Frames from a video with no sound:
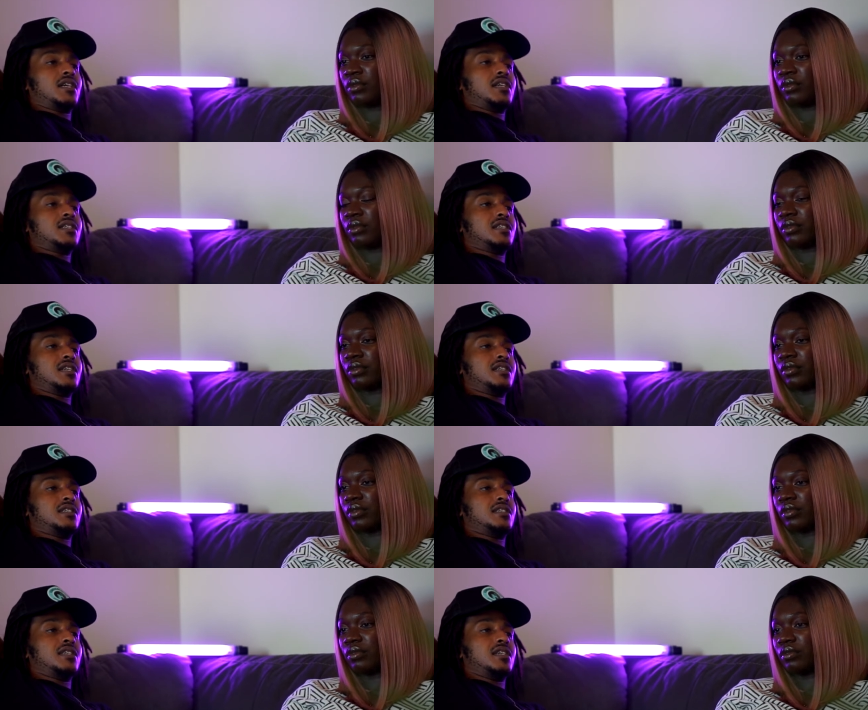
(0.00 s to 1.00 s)
Speaker 1: his
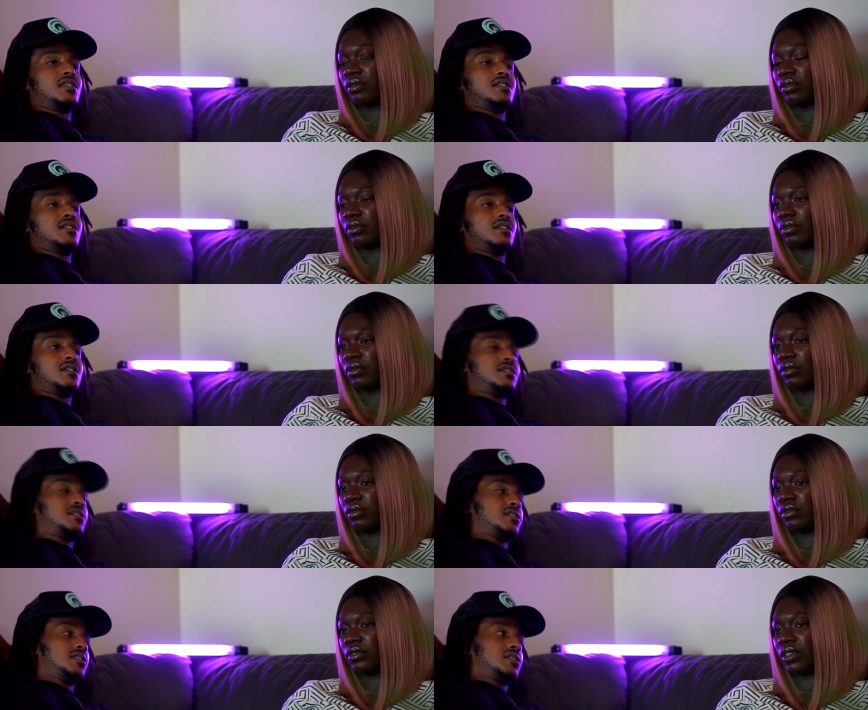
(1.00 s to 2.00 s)
energy is the
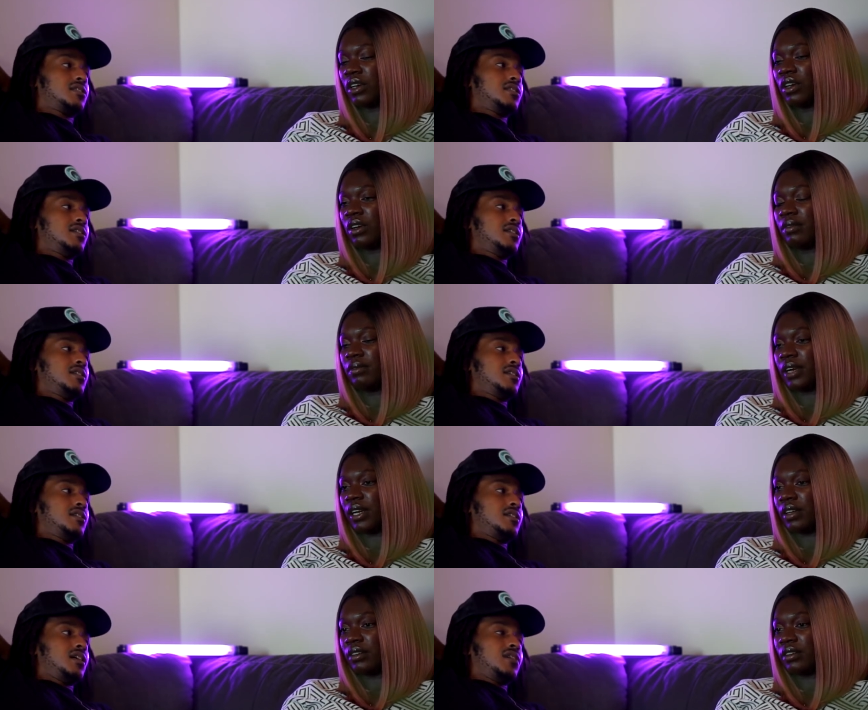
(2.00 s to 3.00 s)
energy,
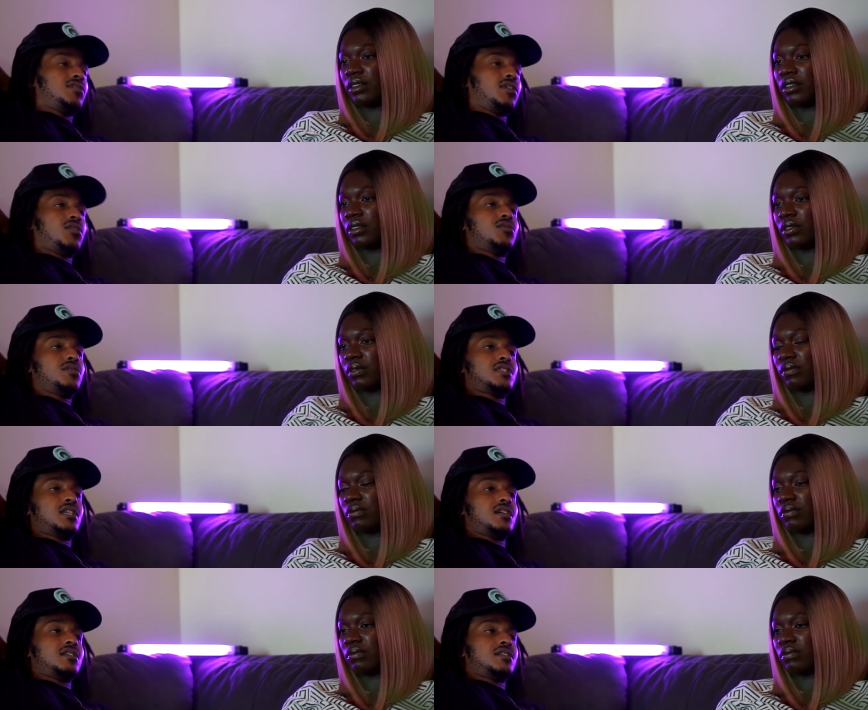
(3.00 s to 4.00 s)
right, of the whole
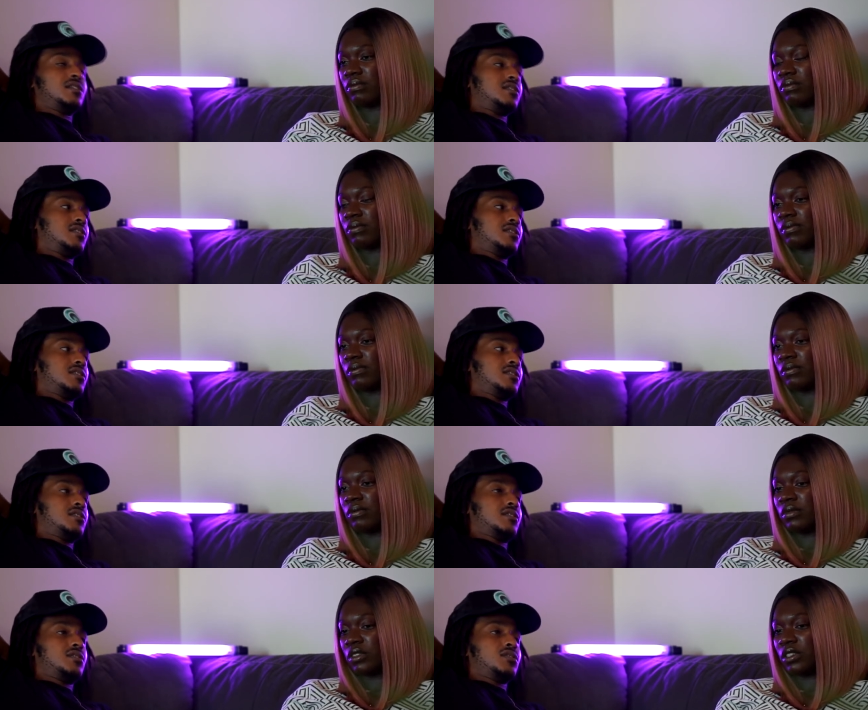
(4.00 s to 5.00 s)
entire shit.
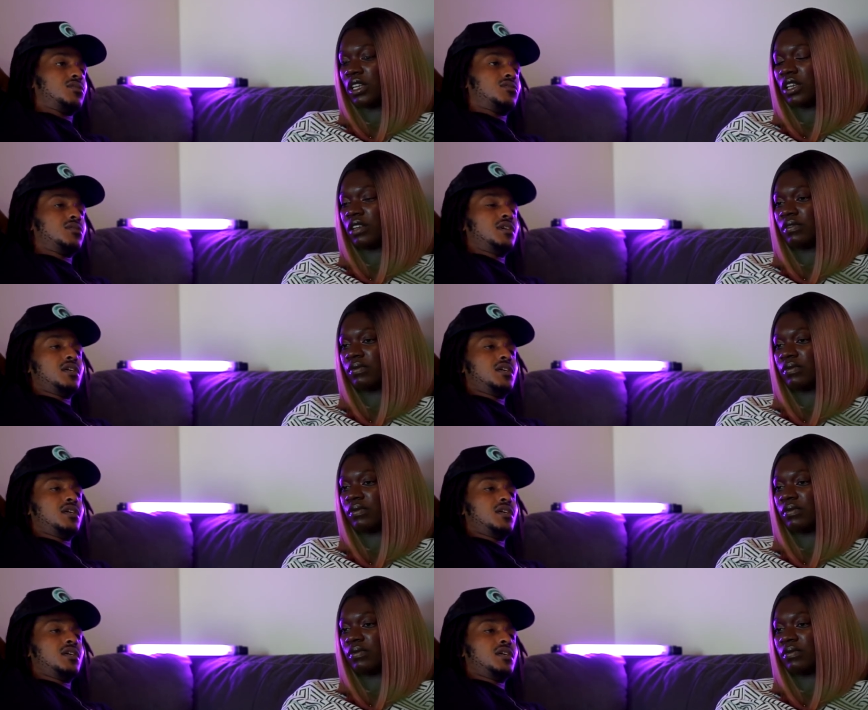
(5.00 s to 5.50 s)
So,